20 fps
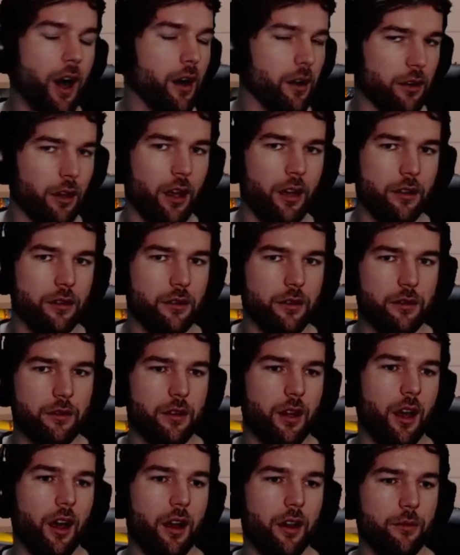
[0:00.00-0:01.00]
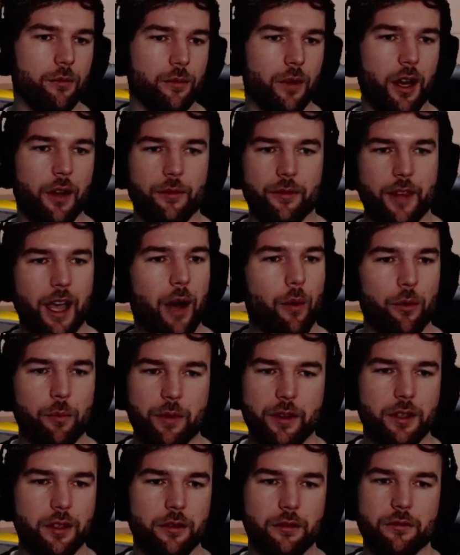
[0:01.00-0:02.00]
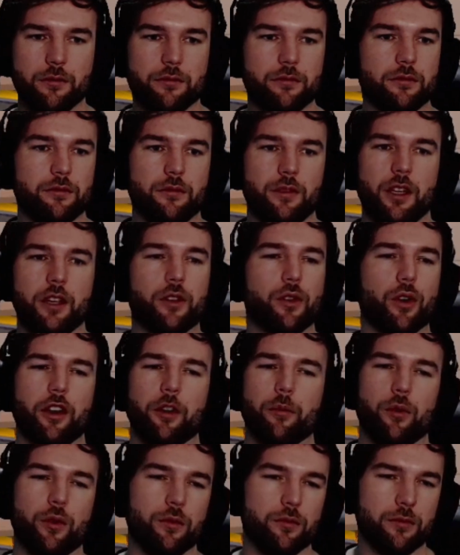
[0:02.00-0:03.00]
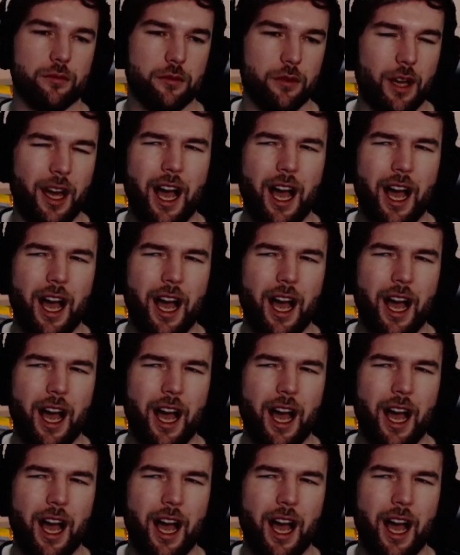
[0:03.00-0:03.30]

bard line. That would be incredible,